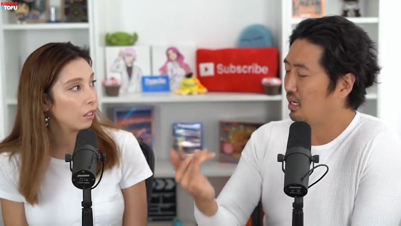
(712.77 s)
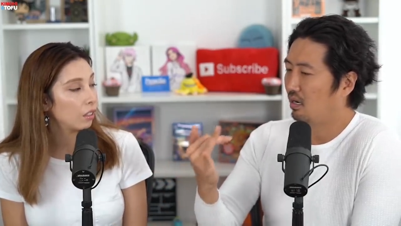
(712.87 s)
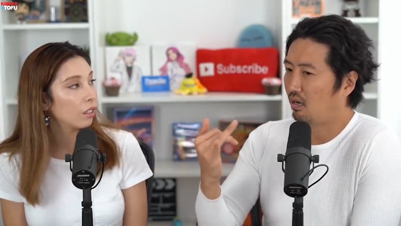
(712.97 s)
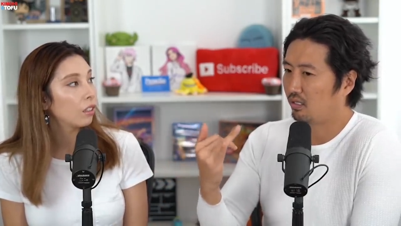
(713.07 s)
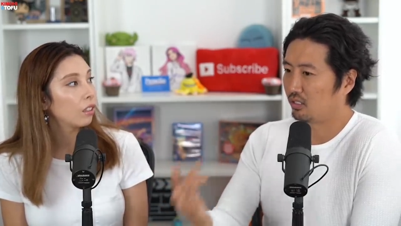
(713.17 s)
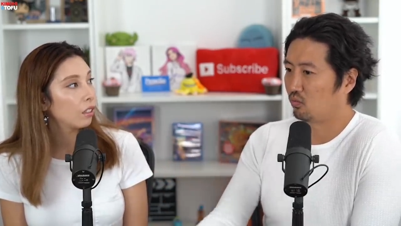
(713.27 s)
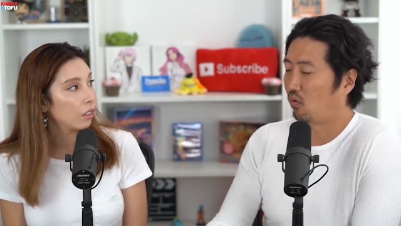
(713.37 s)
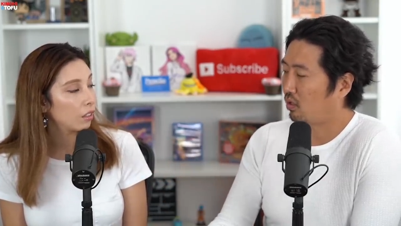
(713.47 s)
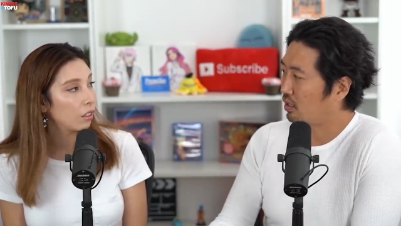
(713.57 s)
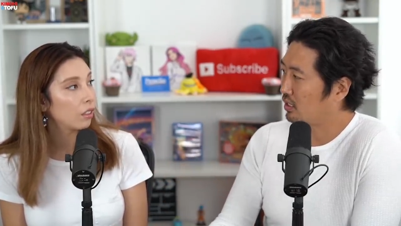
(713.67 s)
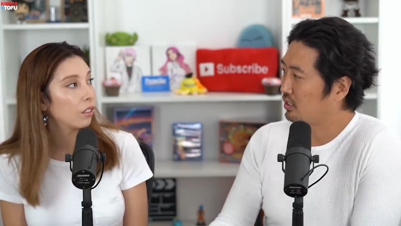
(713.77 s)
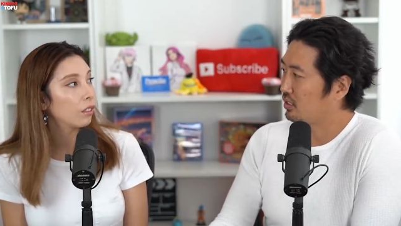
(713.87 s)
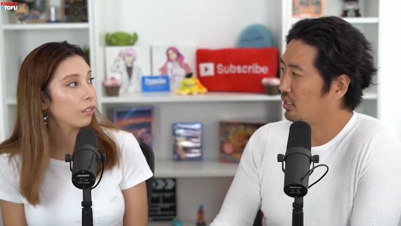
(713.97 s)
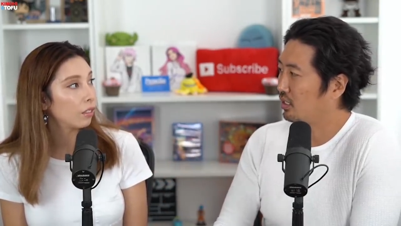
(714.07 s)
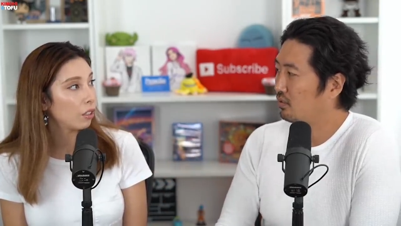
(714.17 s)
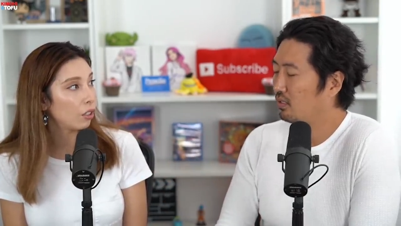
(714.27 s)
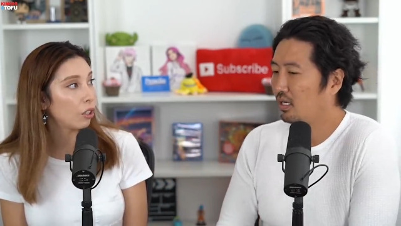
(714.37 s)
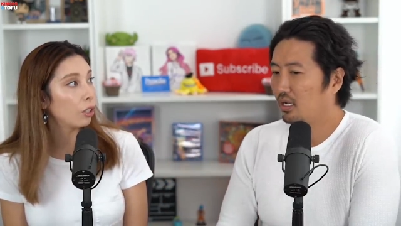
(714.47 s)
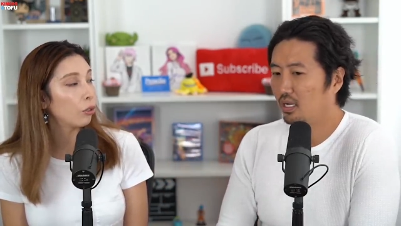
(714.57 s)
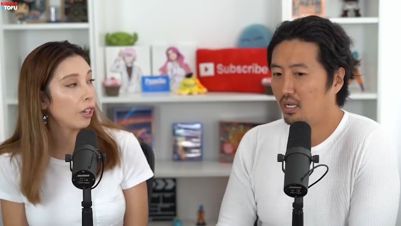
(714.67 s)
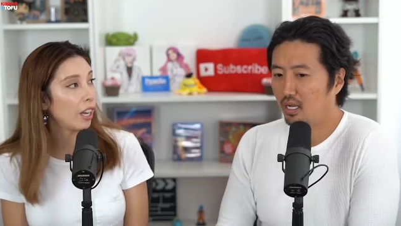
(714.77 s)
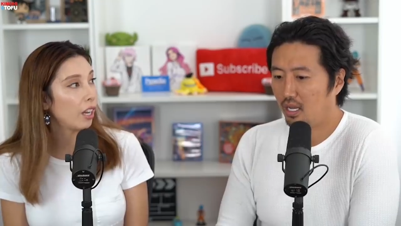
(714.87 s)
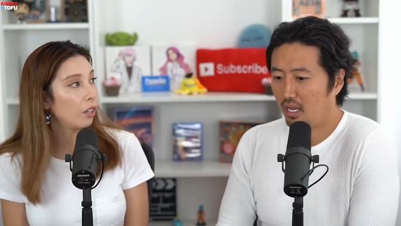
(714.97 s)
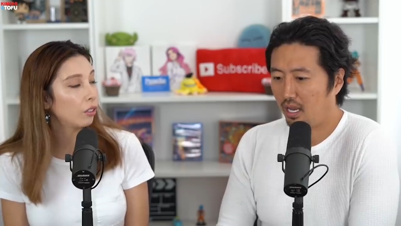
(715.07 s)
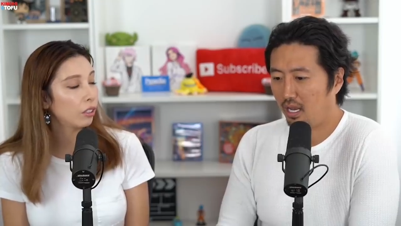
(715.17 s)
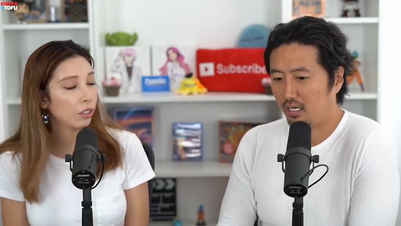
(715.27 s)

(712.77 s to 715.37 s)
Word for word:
Speaker 1: all these wars, you know, the drought.